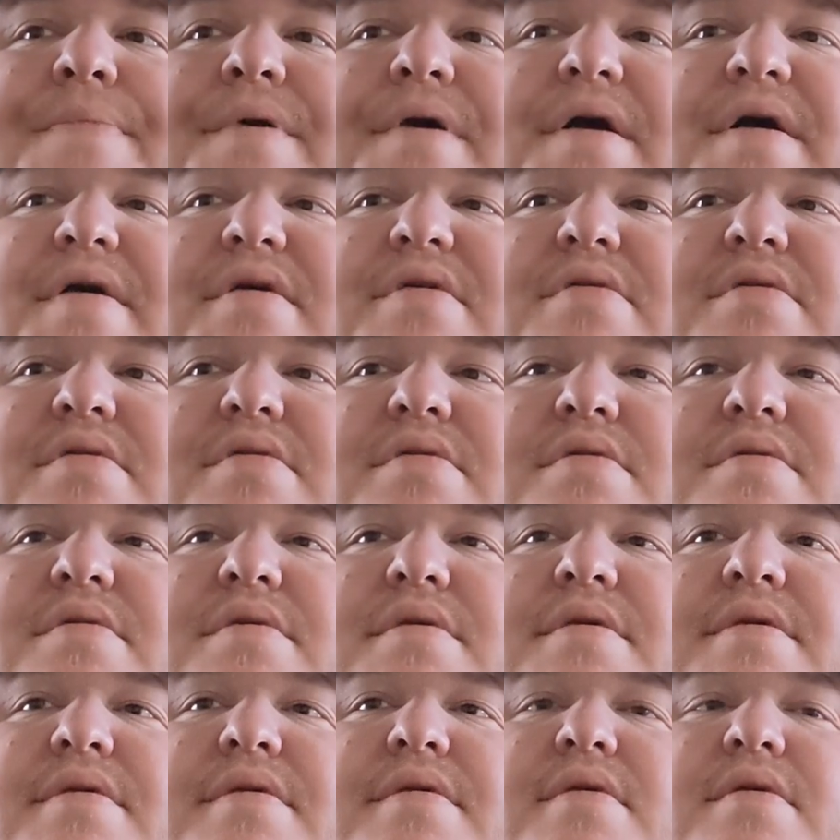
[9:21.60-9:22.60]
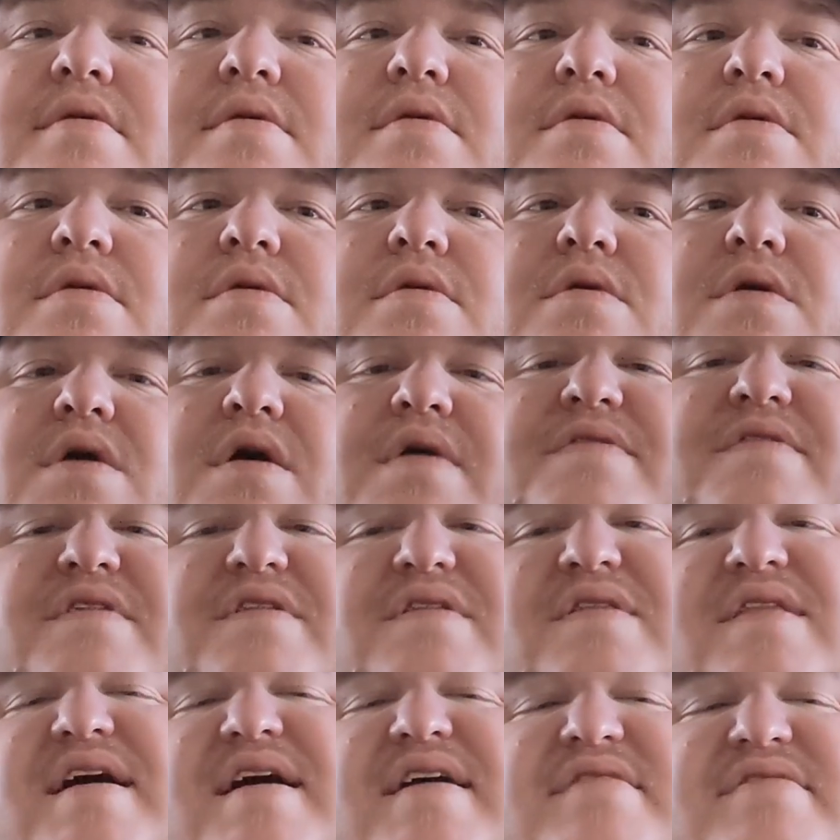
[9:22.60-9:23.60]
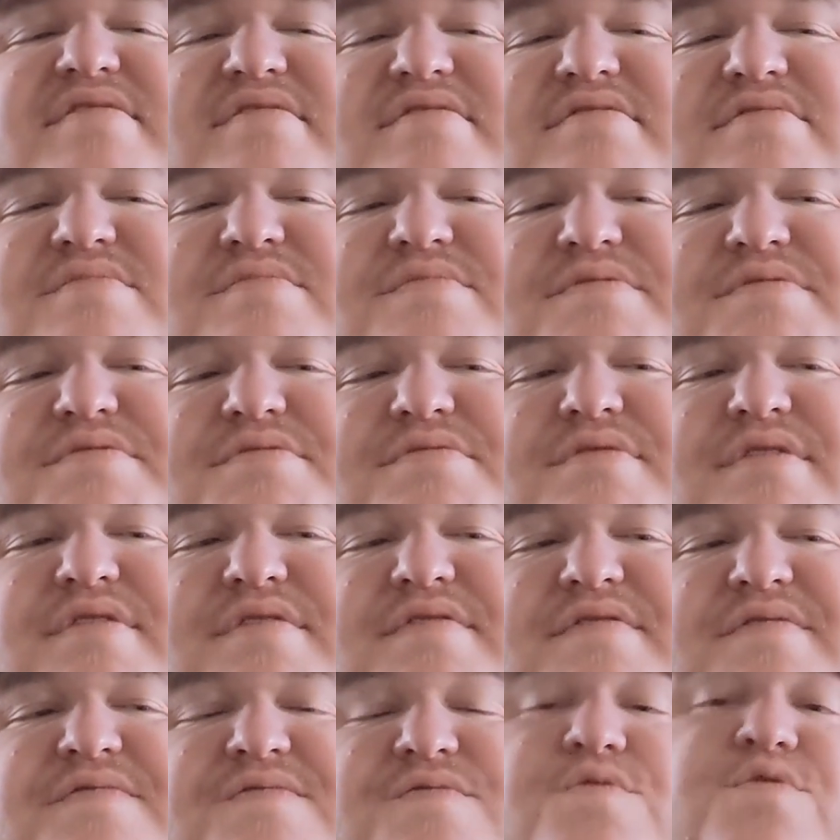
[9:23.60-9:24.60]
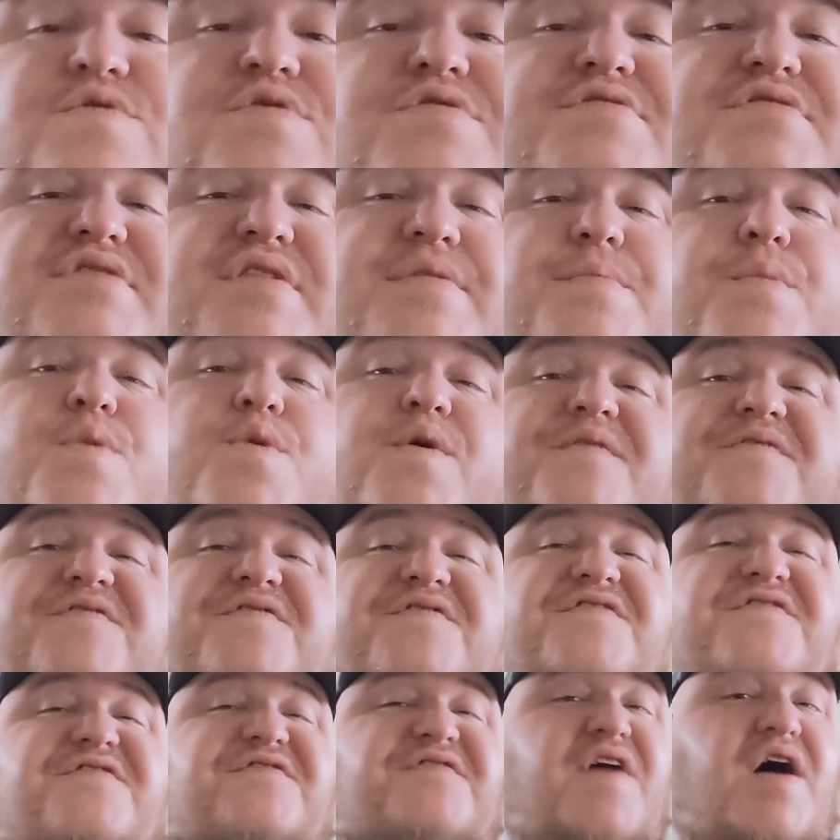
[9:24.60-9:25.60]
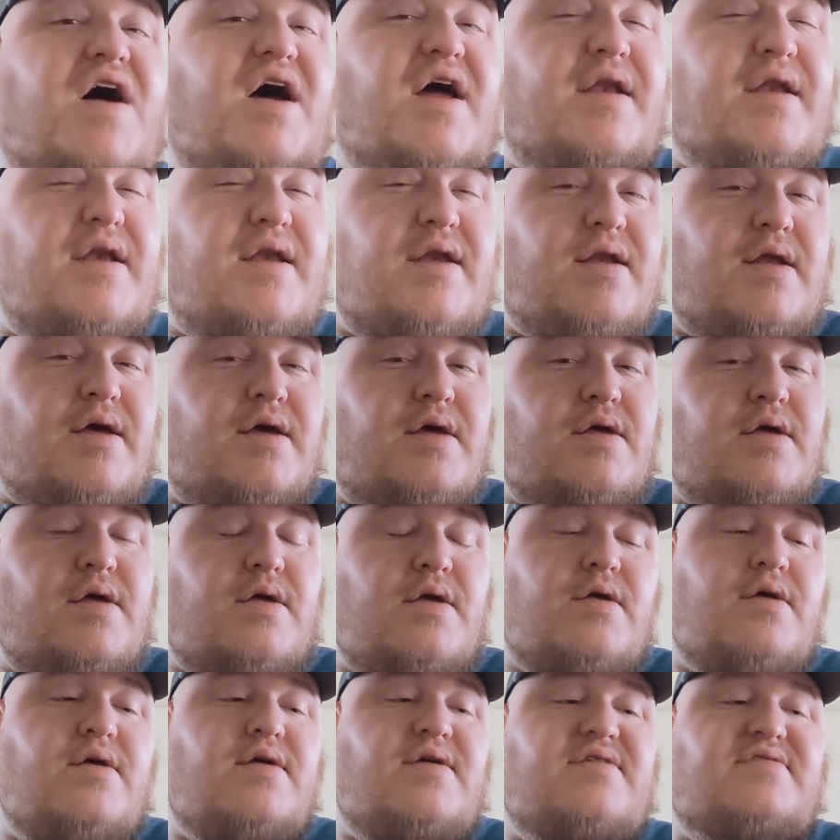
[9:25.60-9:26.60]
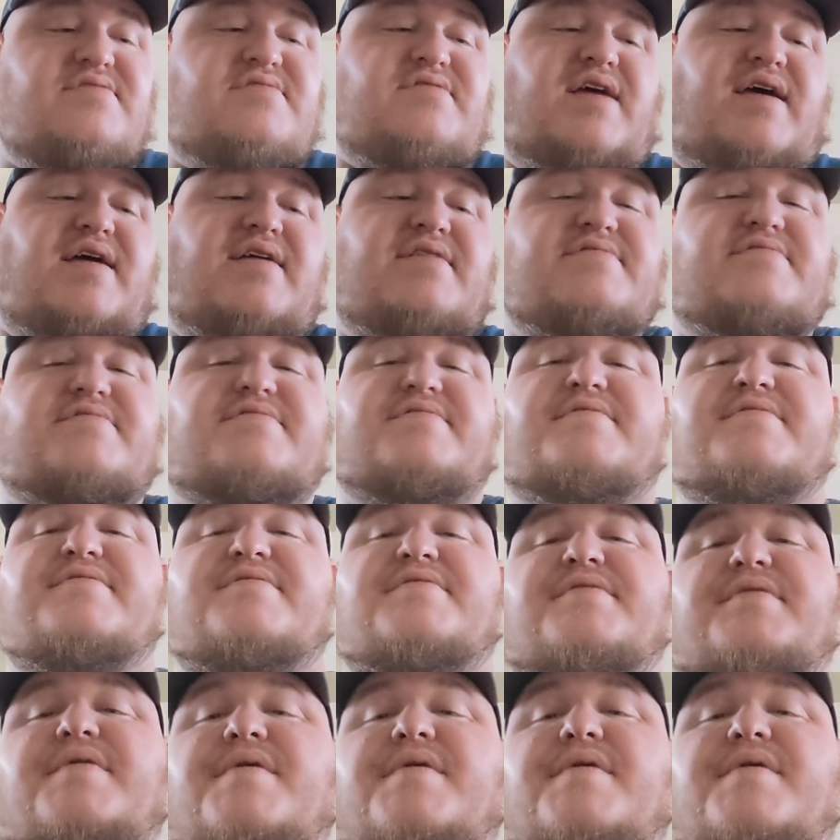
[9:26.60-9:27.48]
but on the less restrictive rules, in the more fun sense,